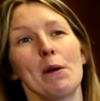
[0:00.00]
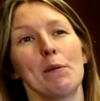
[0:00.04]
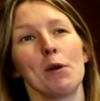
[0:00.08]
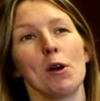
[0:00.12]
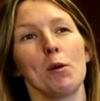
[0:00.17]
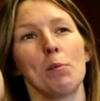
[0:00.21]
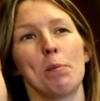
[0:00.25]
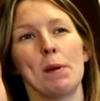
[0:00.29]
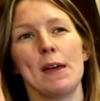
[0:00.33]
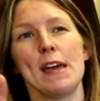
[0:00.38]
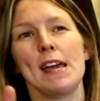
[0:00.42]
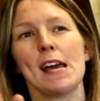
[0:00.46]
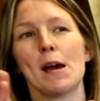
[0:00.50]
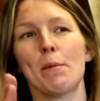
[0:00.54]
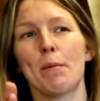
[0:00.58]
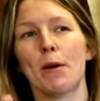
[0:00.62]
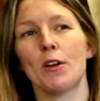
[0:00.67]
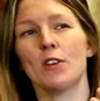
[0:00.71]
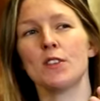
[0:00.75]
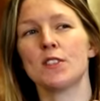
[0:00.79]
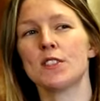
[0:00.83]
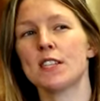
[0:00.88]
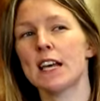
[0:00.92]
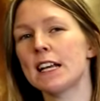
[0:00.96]
hour being
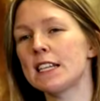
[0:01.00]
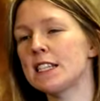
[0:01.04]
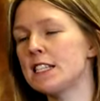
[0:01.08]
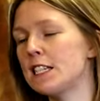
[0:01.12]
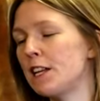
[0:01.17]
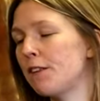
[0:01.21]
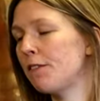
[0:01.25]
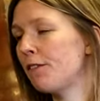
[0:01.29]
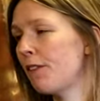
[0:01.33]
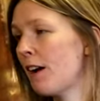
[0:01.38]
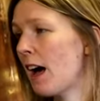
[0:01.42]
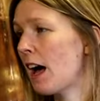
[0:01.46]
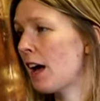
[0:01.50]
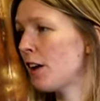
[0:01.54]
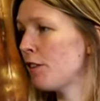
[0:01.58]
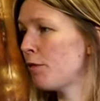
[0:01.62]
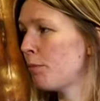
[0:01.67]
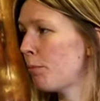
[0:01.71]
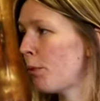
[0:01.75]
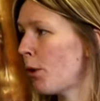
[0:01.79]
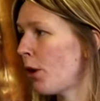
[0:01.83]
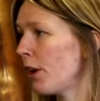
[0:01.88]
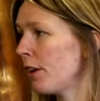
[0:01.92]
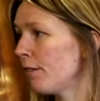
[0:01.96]
about
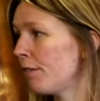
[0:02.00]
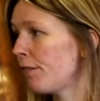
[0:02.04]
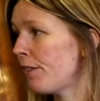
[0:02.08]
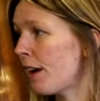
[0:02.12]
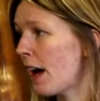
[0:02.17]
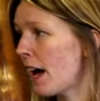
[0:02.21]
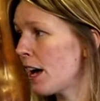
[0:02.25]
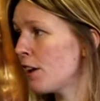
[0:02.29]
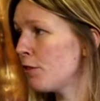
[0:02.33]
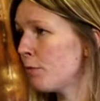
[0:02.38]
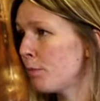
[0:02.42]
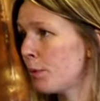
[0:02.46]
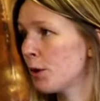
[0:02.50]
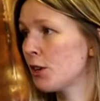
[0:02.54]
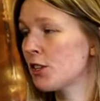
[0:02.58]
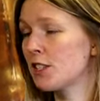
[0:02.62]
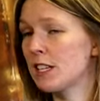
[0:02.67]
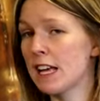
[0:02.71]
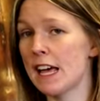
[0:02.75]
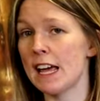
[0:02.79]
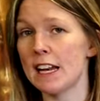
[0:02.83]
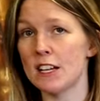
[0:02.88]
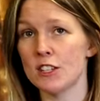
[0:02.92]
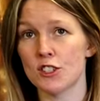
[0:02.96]

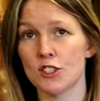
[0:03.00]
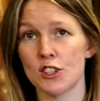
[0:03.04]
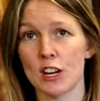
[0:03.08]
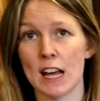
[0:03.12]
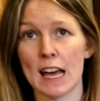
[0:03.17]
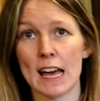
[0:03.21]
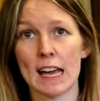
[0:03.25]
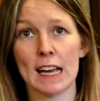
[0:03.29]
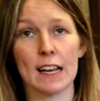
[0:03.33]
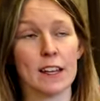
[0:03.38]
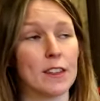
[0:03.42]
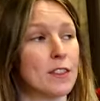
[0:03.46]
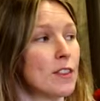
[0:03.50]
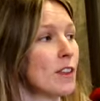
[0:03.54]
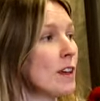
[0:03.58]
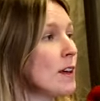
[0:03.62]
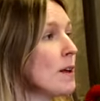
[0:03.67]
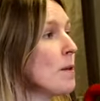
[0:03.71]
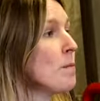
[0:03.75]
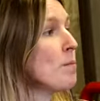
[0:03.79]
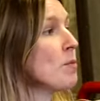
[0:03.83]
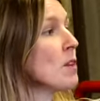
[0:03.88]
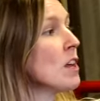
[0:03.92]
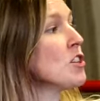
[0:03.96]
65.5% strength.
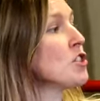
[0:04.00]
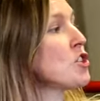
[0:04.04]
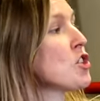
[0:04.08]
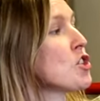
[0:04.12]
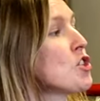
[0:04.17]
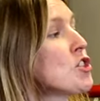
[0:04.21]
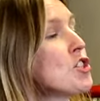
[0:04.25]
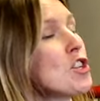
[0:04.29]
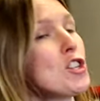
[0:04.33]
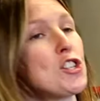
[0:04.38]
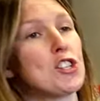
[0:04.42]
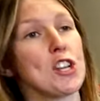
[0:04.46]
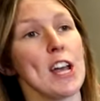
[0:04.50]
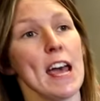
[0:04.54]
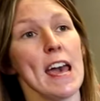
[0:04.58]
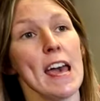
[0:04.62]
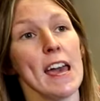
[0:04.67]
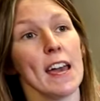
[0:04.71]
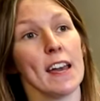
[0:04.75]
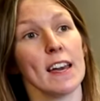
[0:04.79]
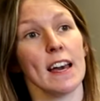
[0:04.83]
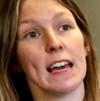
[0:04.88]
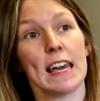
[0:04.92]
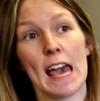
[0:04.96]
Just to
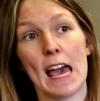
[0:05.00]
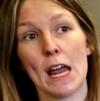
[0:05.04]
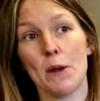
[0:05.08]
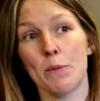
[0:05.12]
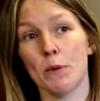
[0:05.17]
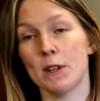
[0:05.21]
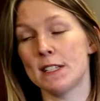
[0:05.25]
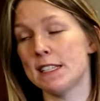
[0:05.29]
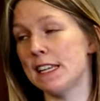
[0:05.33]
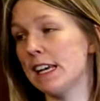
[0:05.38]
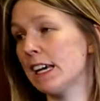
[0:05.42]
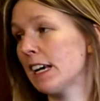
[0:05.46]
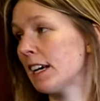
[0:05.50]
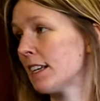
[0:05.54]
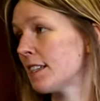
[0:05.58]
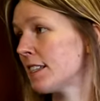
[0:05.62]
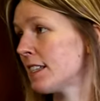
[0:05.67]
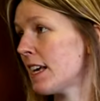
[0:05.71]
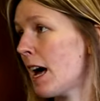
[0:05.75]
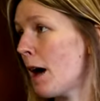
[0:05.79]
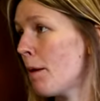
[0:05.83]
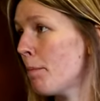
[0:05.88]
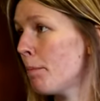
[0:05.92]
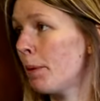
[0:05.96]
check, again, we'll take a
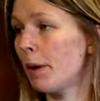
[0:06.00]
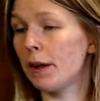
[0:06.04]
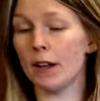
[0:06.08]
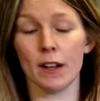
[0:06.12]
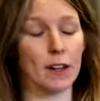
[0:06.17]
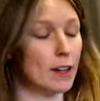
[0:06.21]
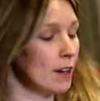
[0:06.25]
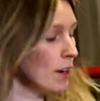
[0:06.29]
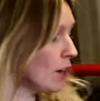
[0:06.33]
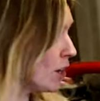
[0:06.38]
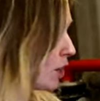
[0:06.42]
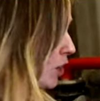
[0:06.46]
sample,